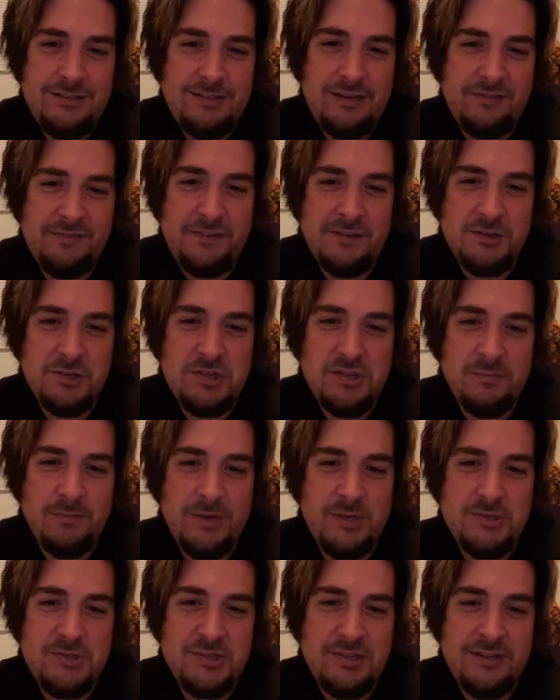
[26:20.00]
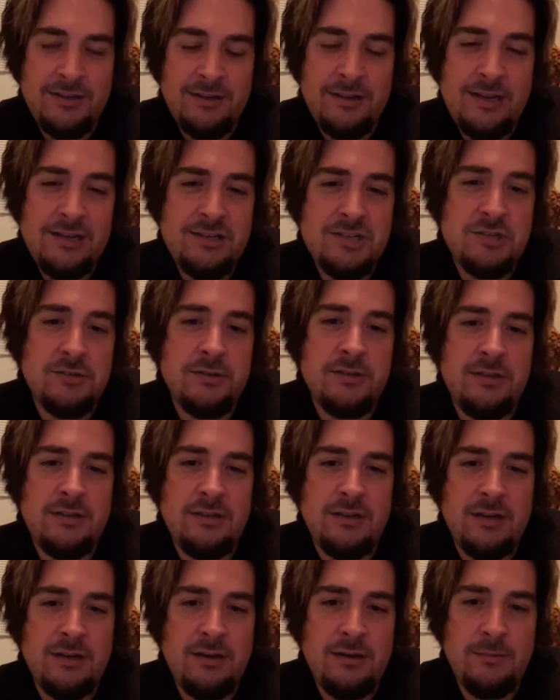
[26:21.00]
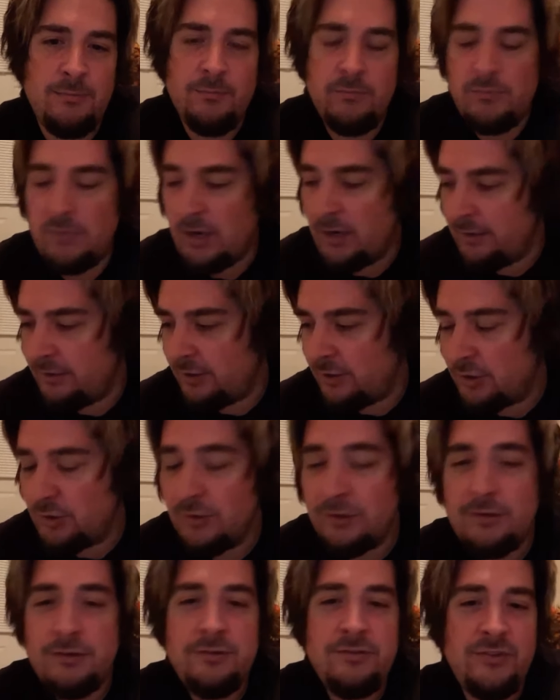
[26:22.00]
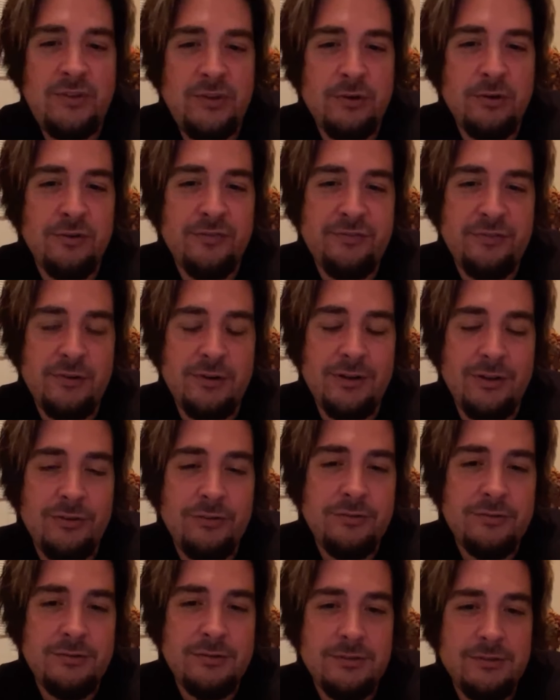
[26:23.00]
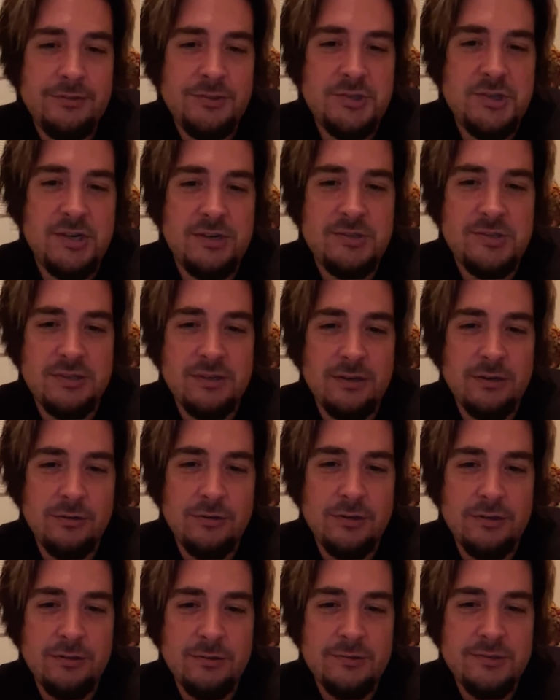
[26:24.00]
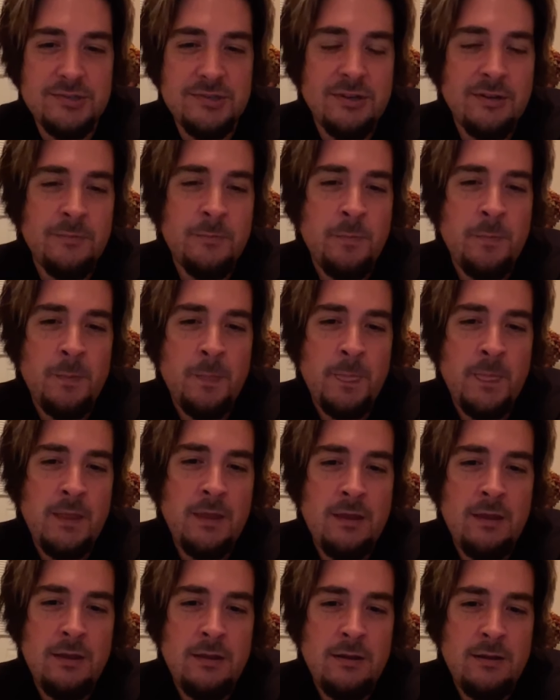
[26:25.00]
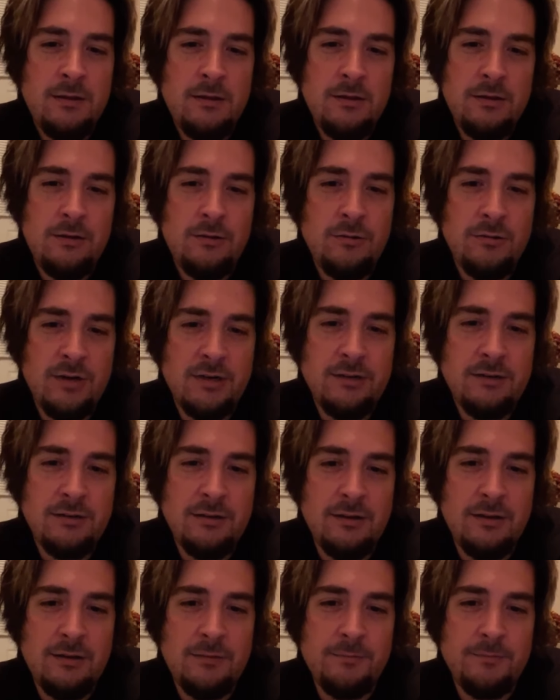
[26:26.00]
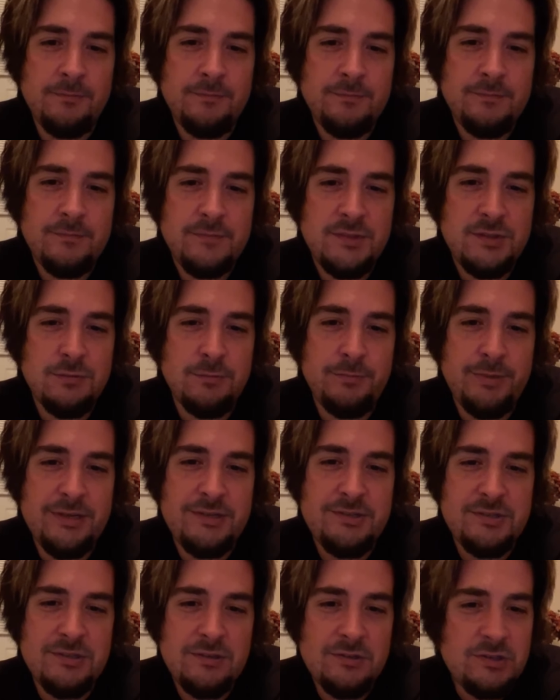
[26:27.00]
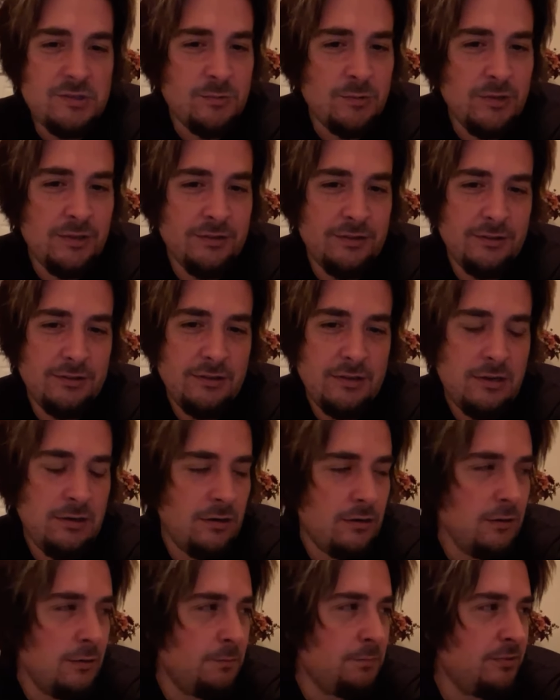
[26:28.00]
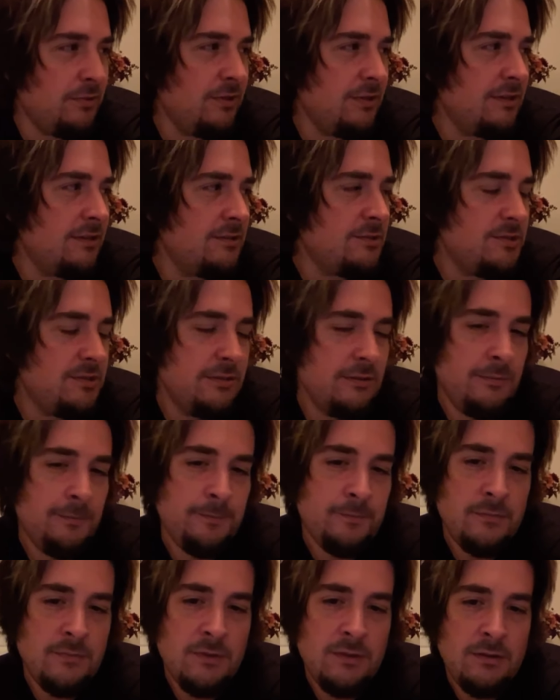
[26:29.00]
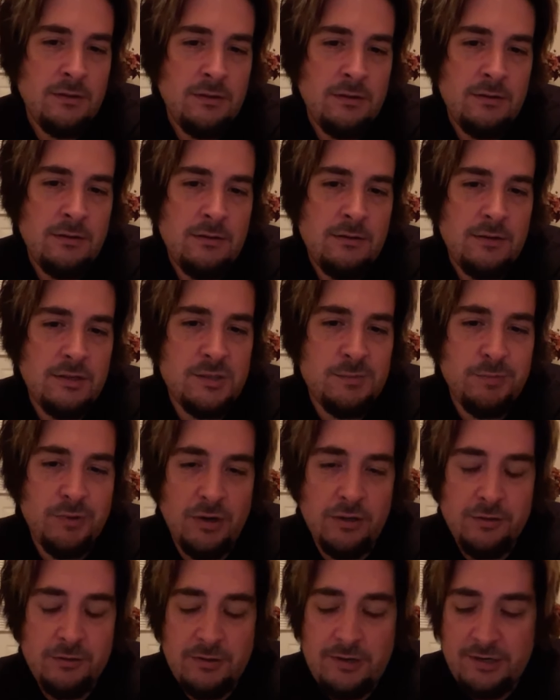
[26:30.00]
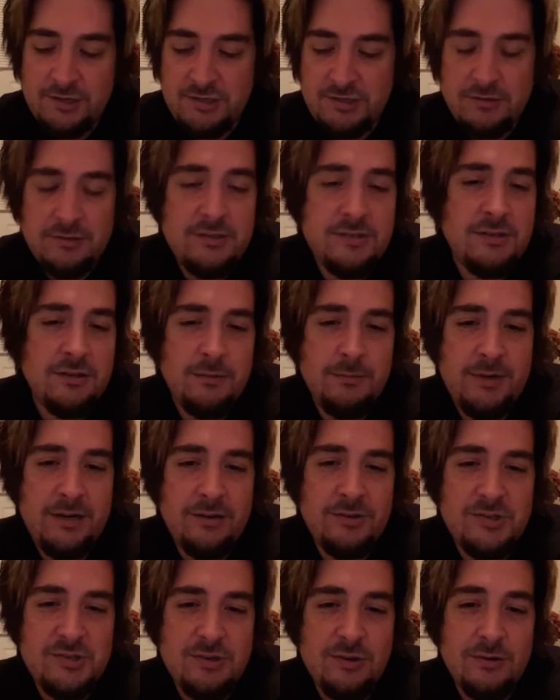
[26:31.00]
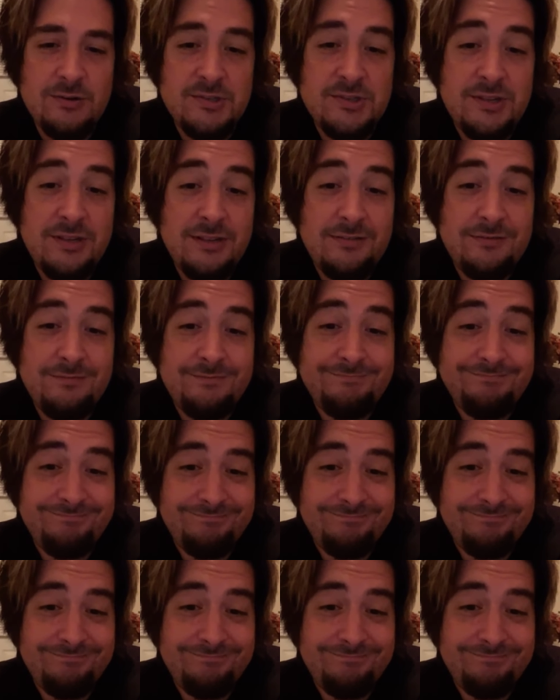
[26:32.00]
Did I finish the Mustang? Actually, um, my good dear friend, Jason Carruthers, who I uh, do business with at the car place, his brother actually is in the band Starset.